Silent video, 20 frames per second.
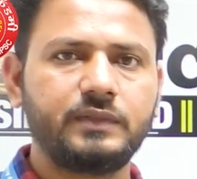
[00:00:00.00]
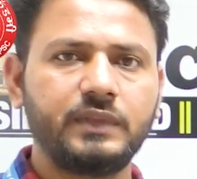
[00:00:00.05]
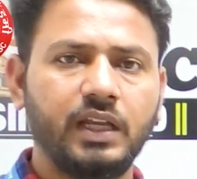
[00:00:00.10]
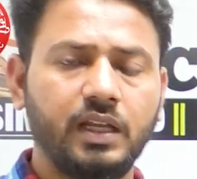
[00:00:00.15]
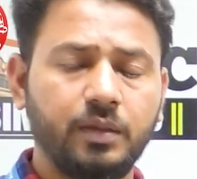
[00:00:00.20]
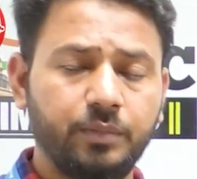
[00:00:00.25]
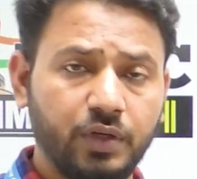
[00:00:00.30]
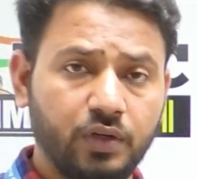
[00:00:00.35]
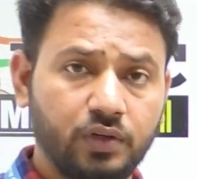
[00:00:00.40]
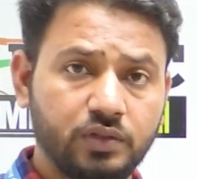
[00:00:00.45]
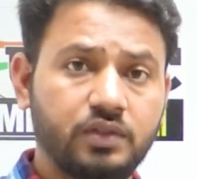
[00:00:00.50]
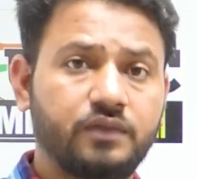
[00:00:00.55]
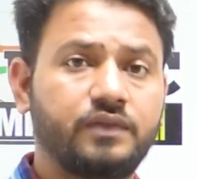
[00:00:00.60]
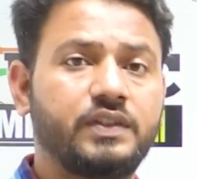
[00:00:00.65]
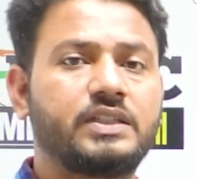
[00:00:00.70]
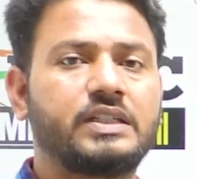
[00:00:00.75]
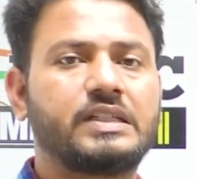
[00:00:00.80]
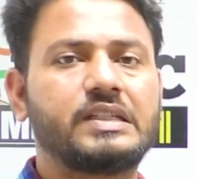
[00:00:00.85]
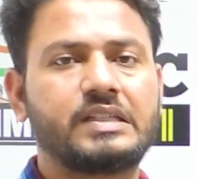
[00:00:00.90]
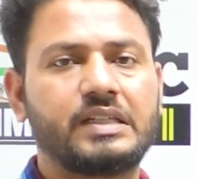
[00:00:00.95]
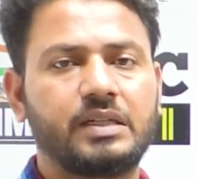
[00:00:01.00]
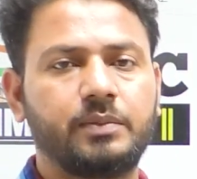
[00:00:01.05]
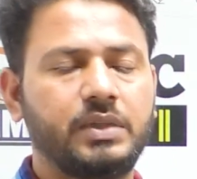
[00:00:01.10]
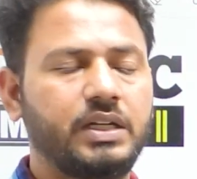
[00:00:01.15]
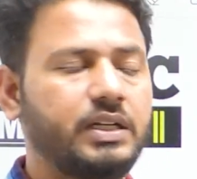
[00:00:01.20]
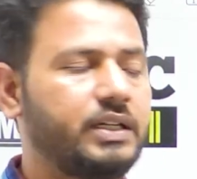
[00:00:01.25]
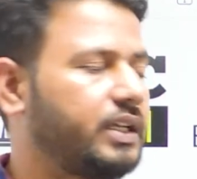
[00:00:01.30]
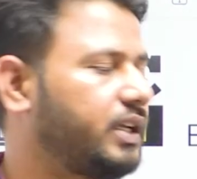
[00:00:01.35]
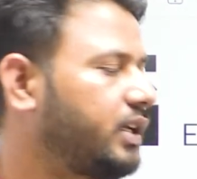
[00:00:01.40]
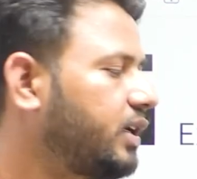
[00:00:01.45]
and because of this
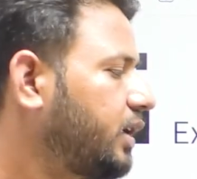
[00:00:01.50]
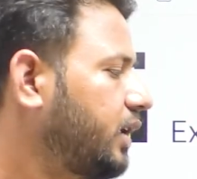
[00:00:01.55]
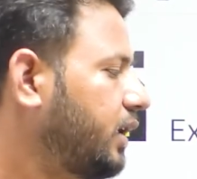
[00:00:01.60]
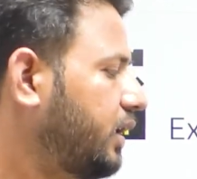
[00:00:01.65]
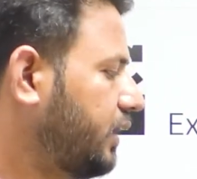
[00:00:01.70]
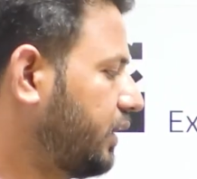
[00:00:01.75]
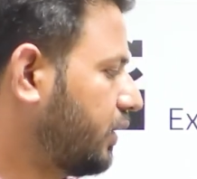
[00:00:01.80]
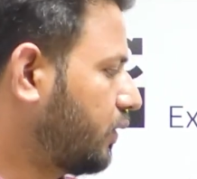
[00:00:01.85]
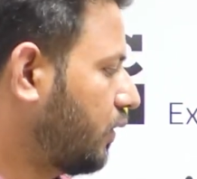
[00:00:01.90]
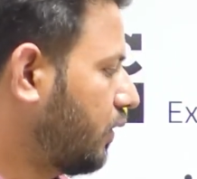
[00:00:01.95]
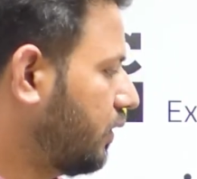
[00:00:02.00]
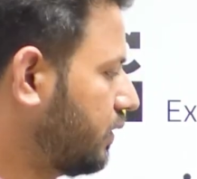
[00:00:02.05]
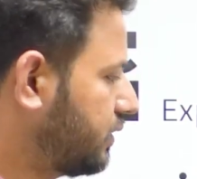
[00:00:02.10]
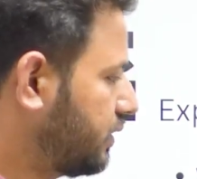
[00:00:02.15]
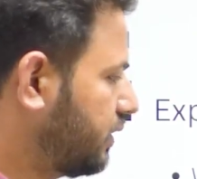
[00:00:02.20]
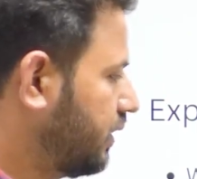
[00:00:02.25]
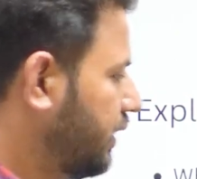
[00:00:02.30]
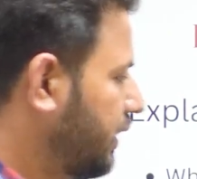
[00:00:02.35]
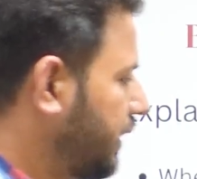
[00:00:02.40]
instability, they cause